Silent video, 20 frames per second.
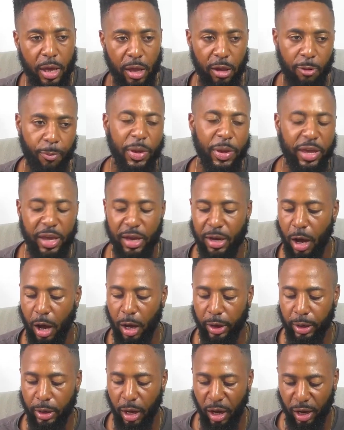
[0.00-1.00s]
Speaking
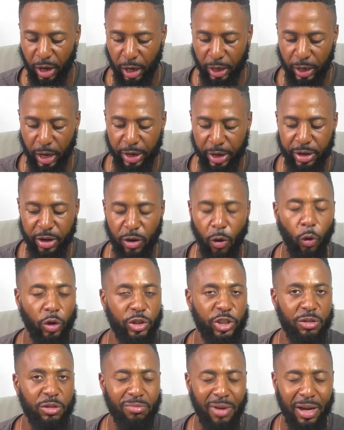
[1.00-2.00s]
on the
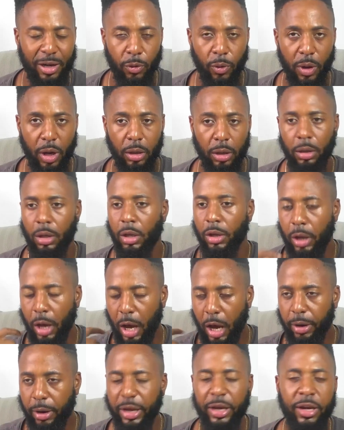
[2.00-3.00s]
coaching manual,
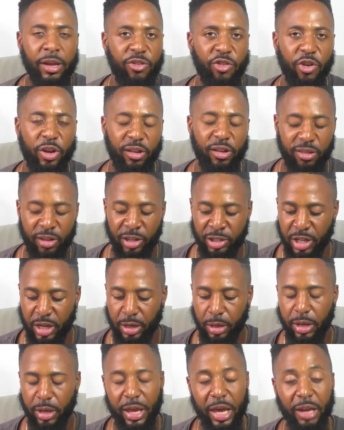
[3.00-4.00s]
in his training
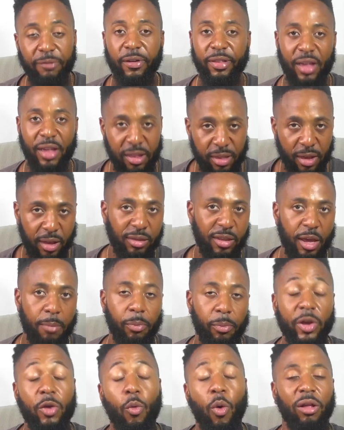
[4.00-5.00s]
session, he emphasized on
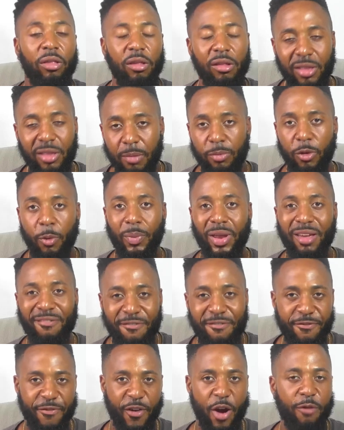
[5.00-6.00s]
tempo. He wants his team to play
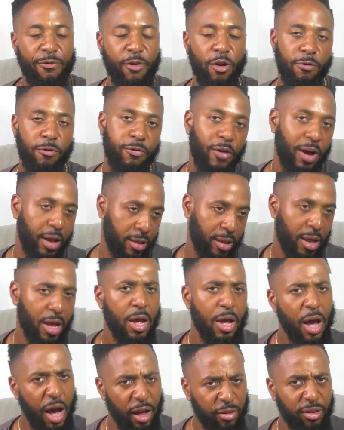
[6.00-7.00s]
very fast.
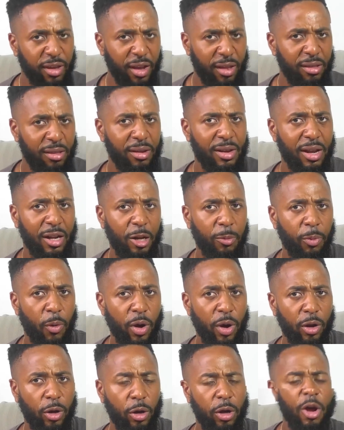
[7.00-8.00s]
As you can see in that clip a
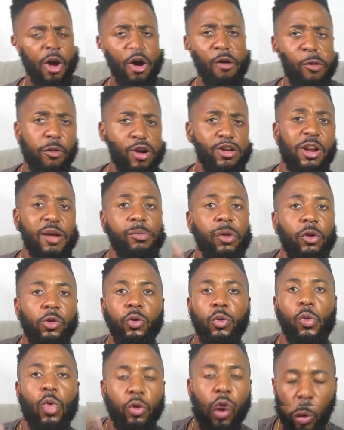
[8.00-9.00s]
while ago, for them to
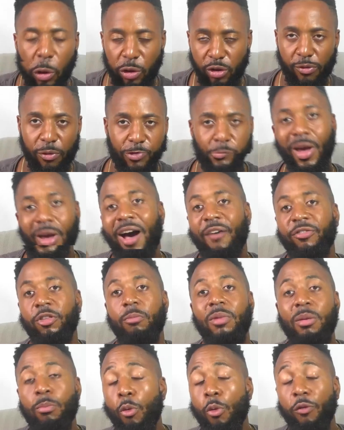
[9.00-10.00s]
do those stuff, you have to
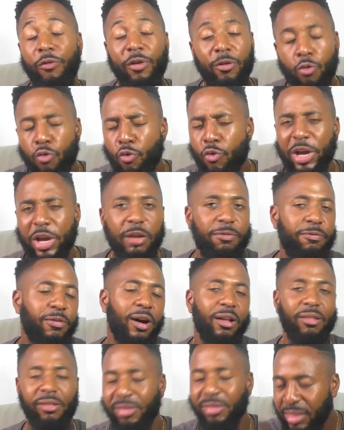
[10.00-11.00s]
be moving really
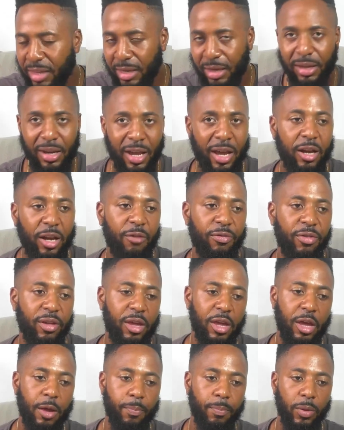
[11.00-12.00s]
fast, thinking ahead of the
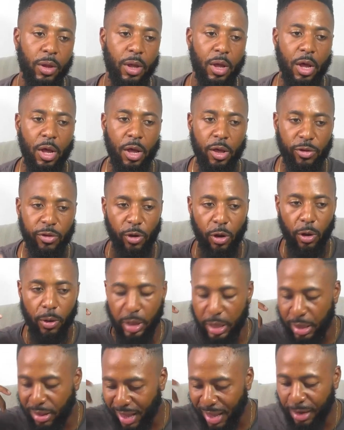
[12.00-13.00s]
game. So
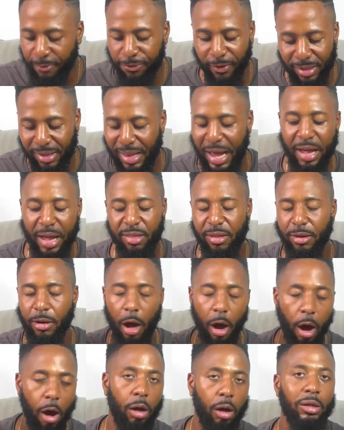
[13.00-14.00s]
he's emphasizing
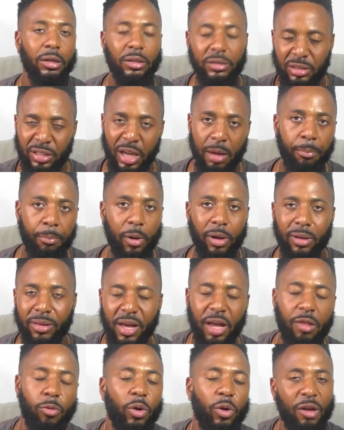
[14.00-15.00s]
on tempo.
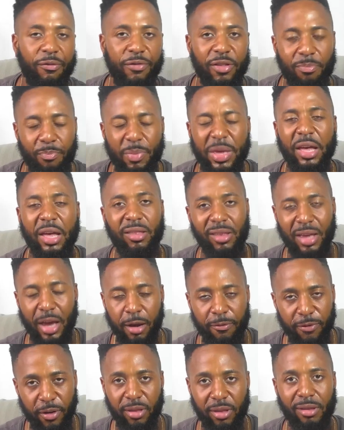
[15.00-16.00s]
That's one of his biggest
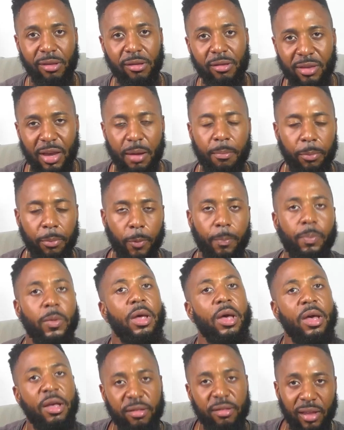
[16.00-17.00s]
emphasis, tempo.
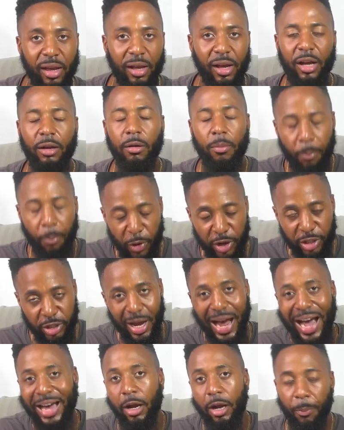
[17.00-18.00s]
Second, pressure.
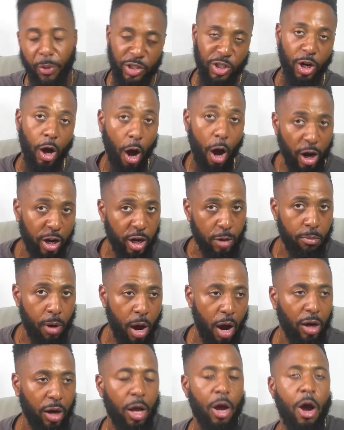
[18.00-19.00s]
Either pressure on the
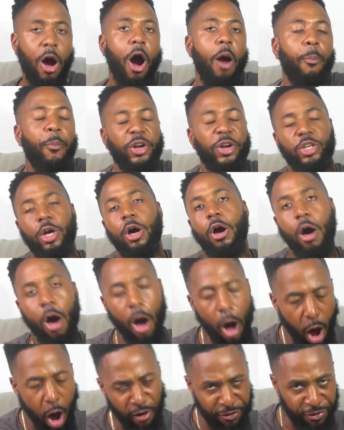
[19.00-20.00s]
ball or pressure
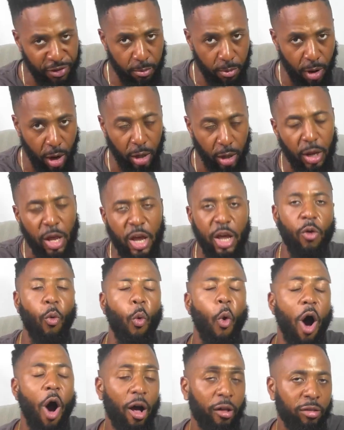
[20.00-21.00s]
off the ball. He
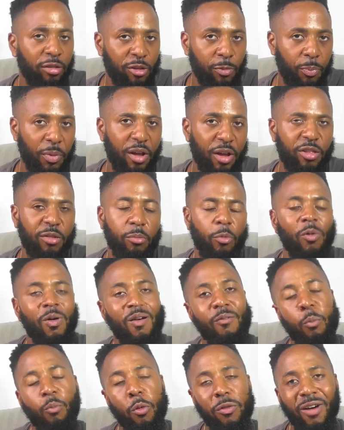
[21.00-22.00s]
wants his players to
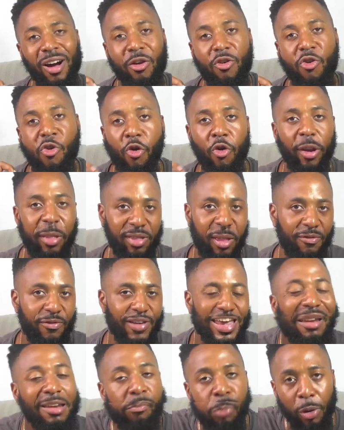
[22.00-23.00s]
move aggressive
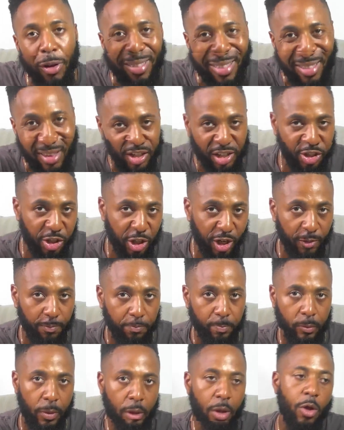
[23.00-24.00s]
in position,
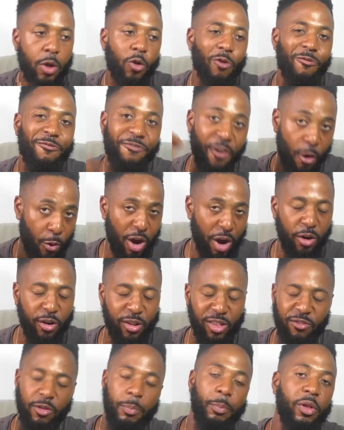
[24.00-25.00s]
very
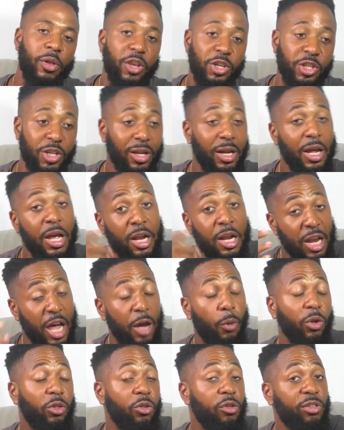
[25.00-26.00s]
aggressive in position,
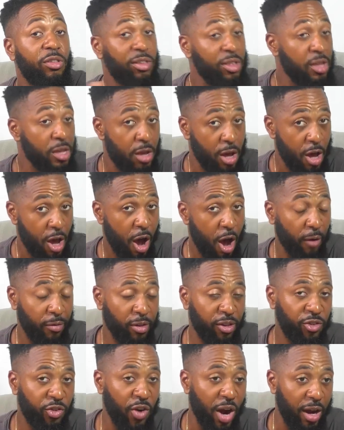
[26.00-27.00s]
like what you see of
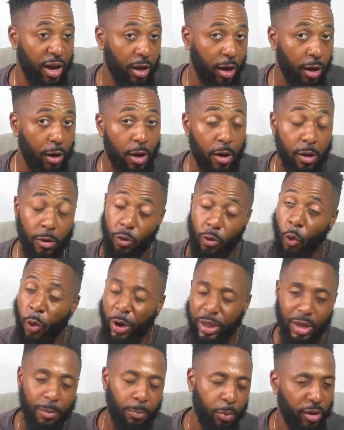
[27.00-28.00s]
the striker.
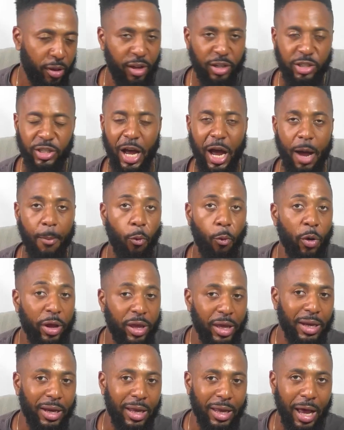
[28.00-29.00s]
Quick in possession,
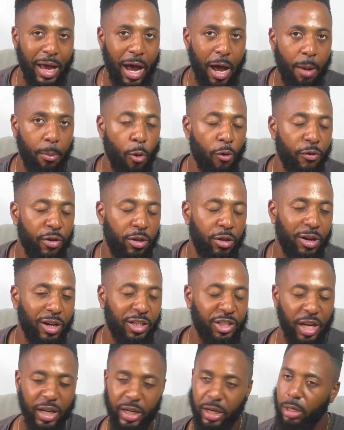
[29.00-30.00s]
moving to the
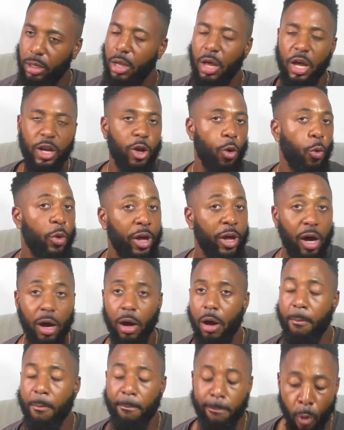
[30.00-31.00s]
channel. The winger
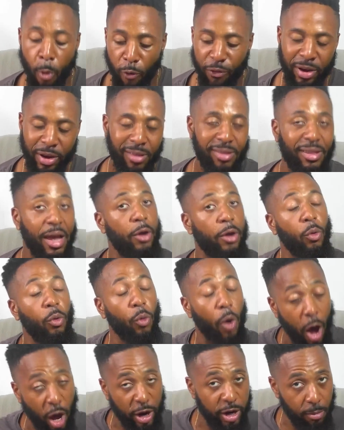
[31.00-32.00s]
moving inside
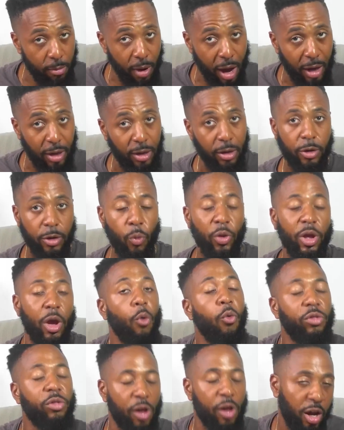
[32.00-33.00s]
on the ball. The winger
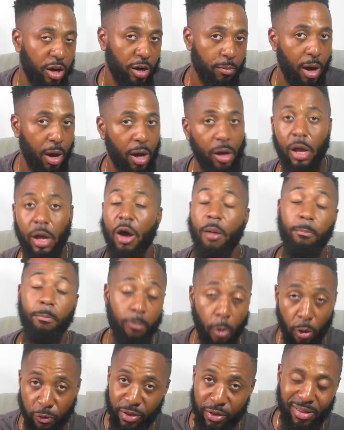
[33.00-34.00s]
who's on the ball,
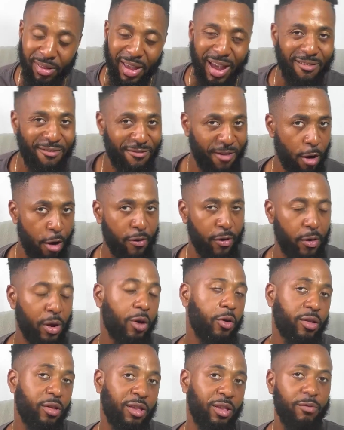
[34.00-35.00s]
move inside very
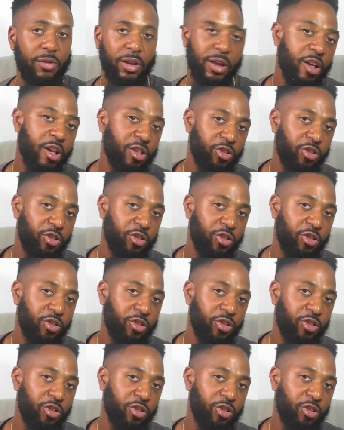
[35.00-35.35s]
aggressively.